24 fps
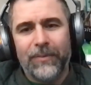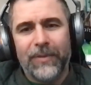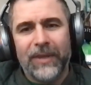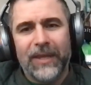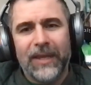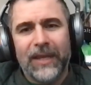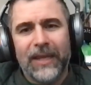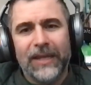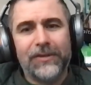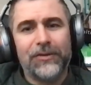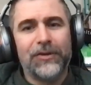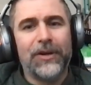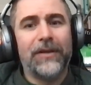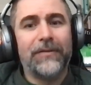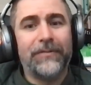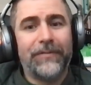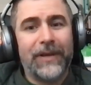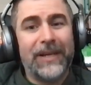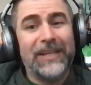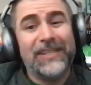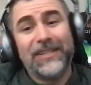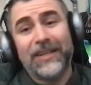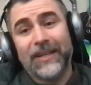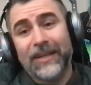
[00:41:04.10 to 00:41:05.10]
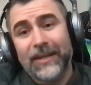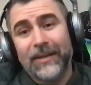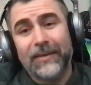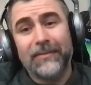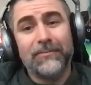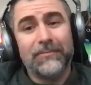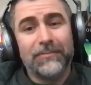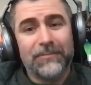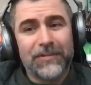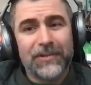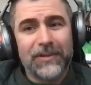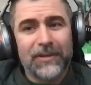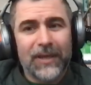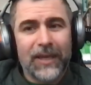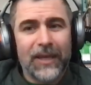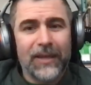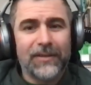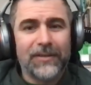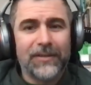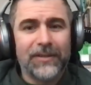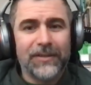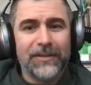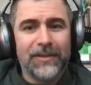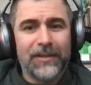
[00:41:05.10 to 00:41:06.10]
from the internet facing
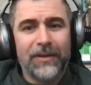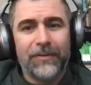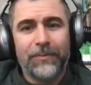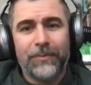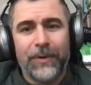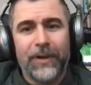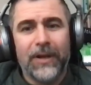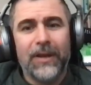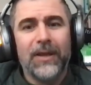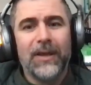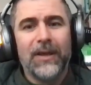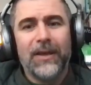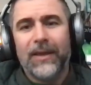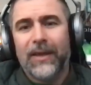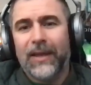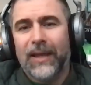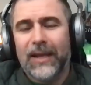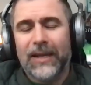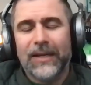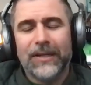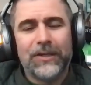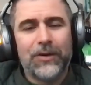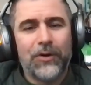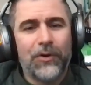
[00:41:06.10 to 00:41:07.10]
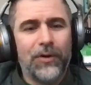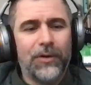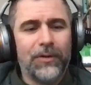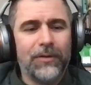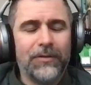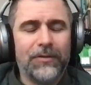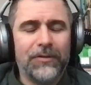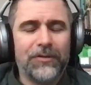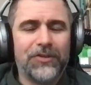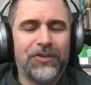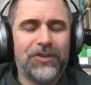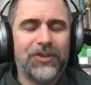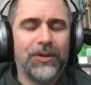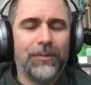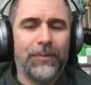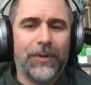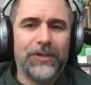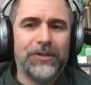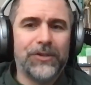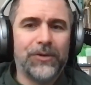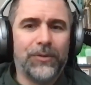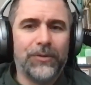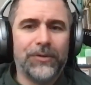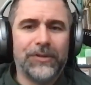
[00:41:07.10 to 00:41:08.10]
kits and stuff. But internally, there's so
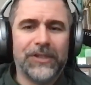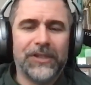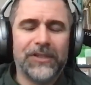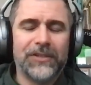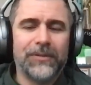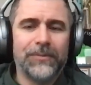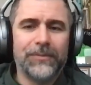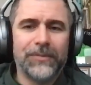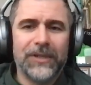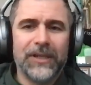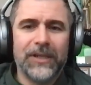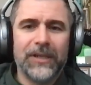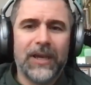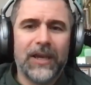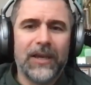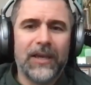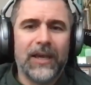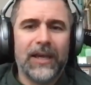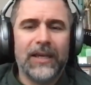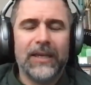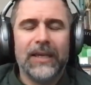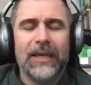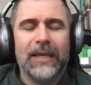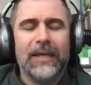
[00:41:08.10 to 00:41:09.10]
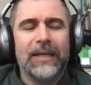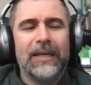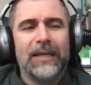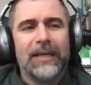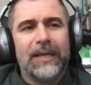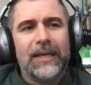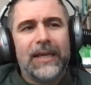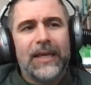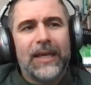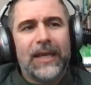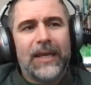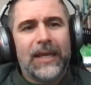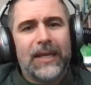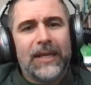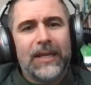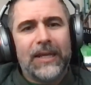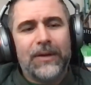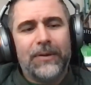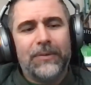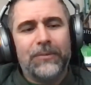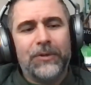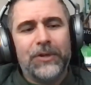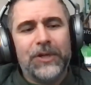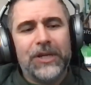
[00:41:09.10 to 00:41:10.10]
much old systems. I, I
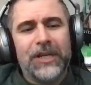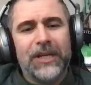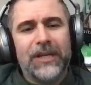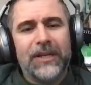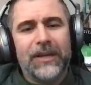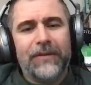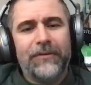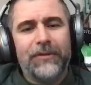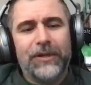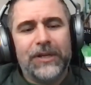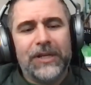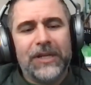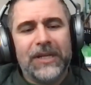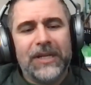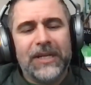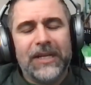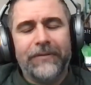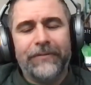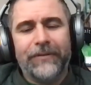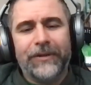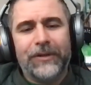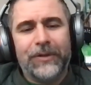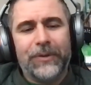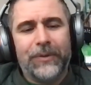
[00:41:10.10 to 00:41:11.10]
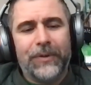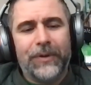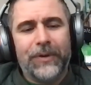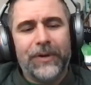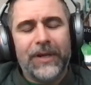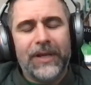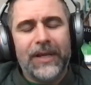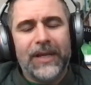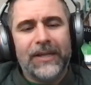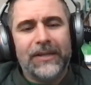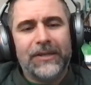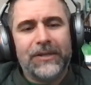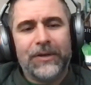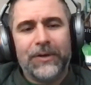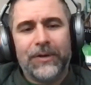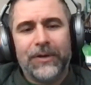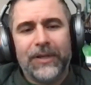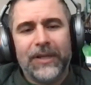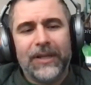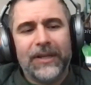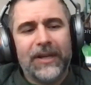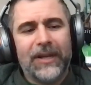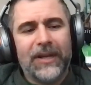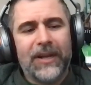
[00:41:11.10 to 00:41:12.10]
you know, when you get if you did an inventory
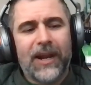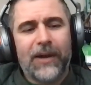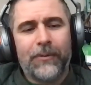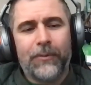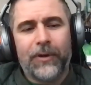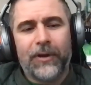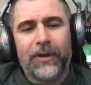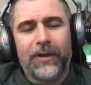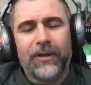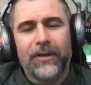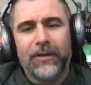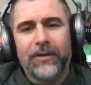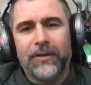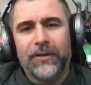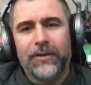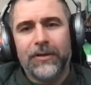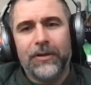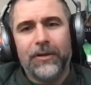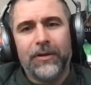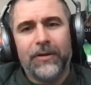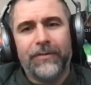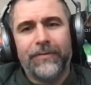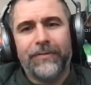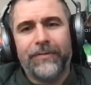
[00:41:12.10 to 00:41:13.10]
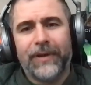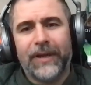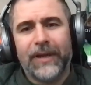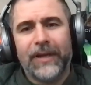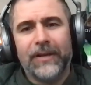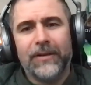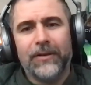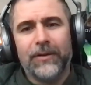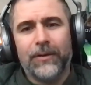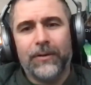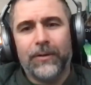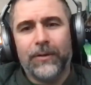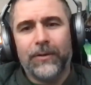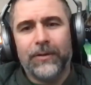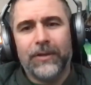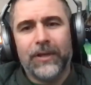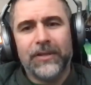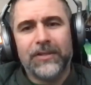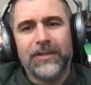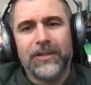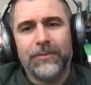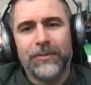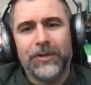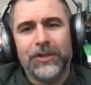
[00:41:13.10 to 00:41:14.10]
internally in the network, you're going to find old
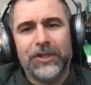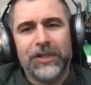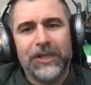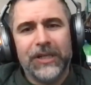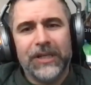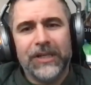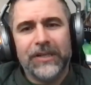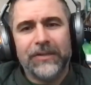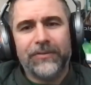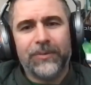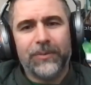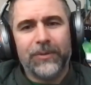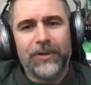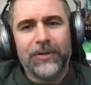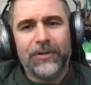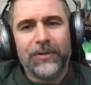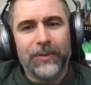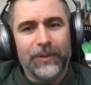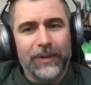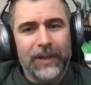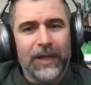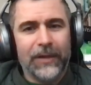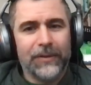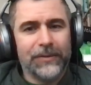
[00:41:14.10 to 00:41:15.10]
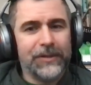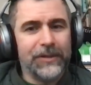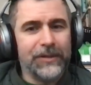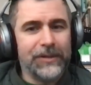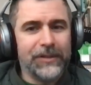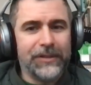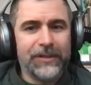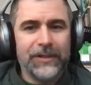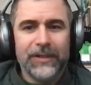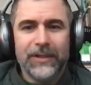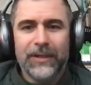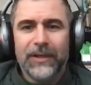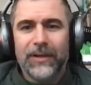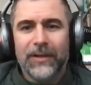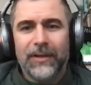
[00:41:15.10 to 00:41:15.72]
dusty machines from the two thousands.